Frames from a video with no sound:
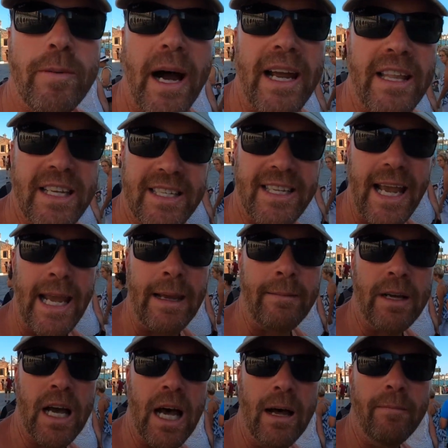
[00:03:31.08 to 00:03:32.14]
by the
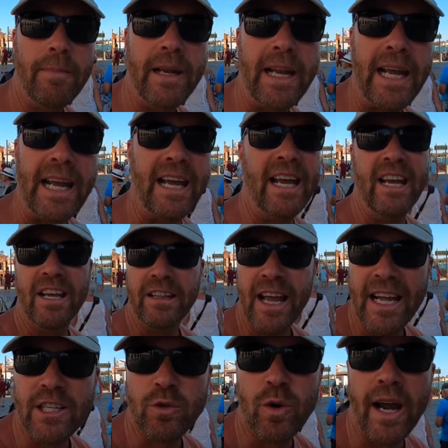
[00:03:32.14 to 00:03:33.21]
same company.
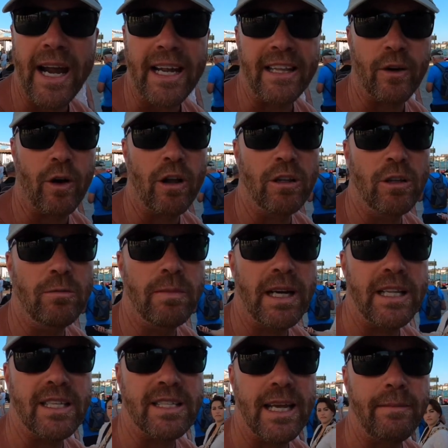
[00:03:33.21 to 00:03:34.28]
That's right, they're all owned
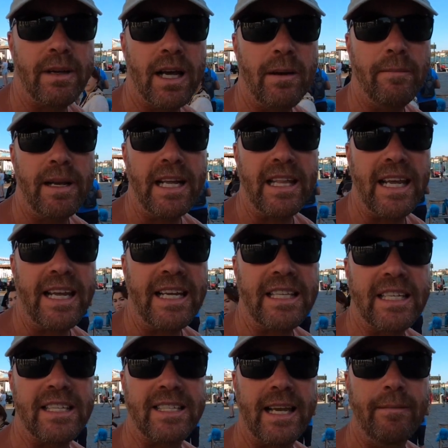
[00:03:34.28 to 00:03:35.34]
by the same company. They get
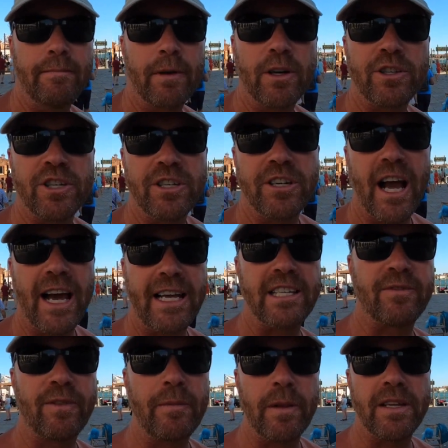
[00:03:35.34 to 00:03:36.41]
the same
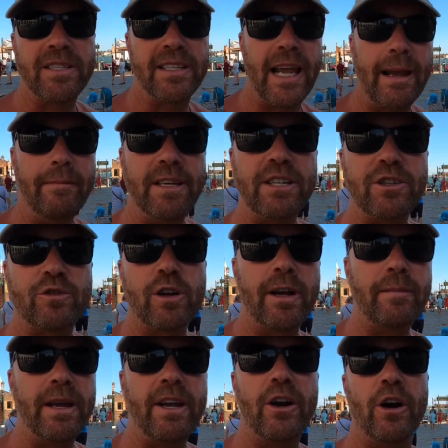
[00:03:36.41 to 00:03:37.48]
merchandise from the same
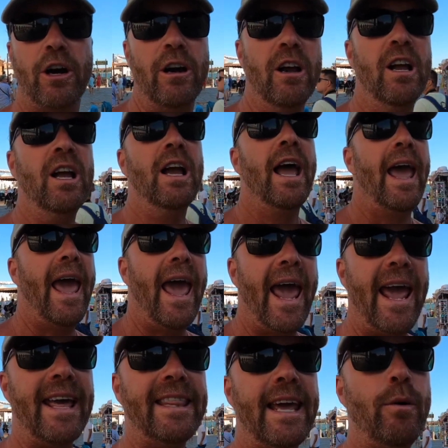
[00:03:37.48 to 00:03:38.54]
distributor,
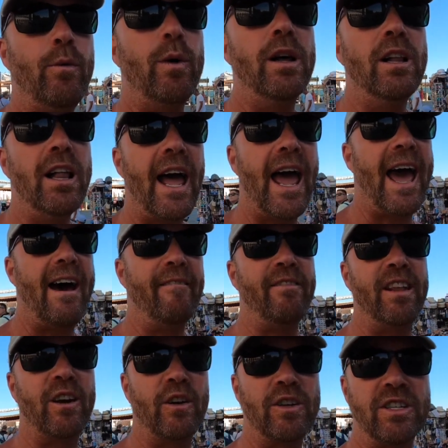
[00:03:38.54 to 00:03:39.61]
and they will have
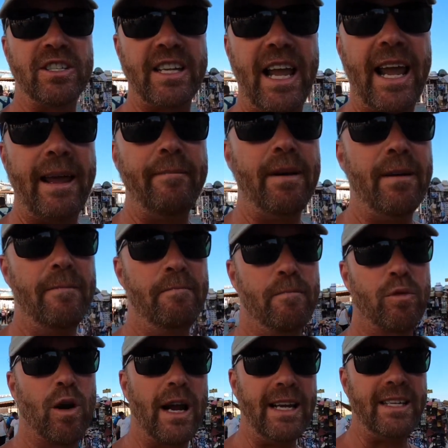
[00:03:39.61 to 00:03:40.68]
their same
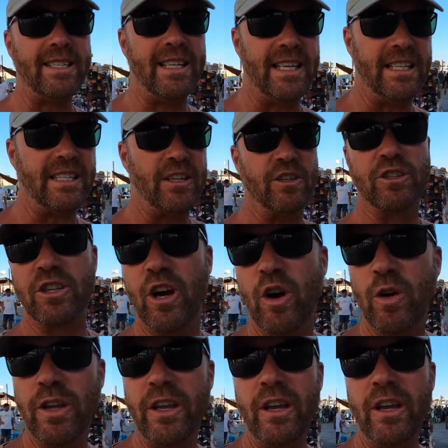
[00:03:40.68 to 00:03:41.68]
prices. So